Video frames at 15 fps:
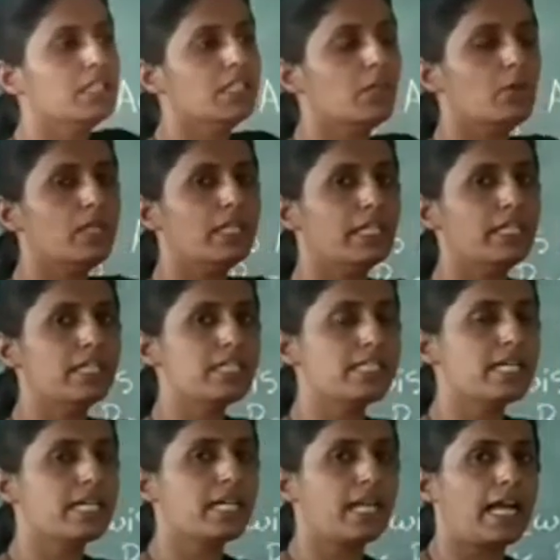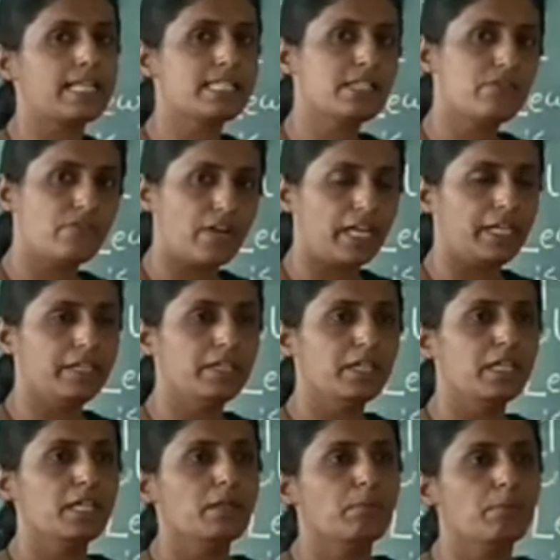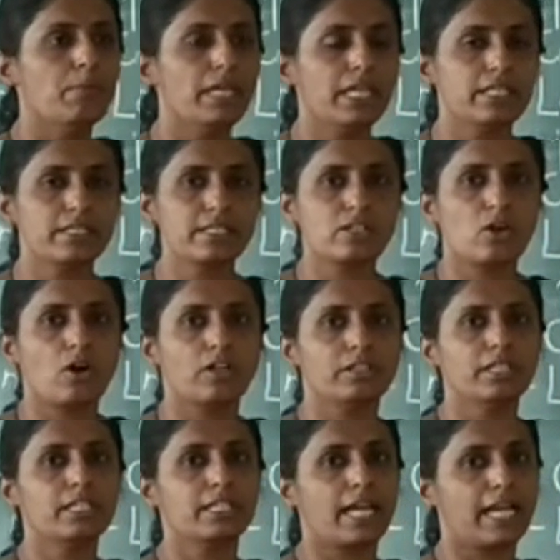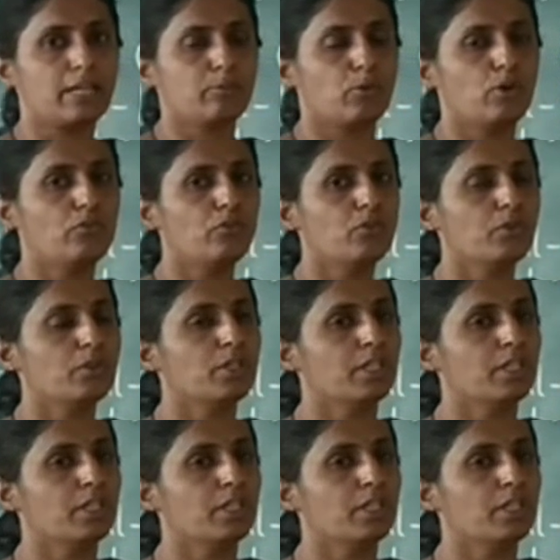Now ligands are classified based on the type of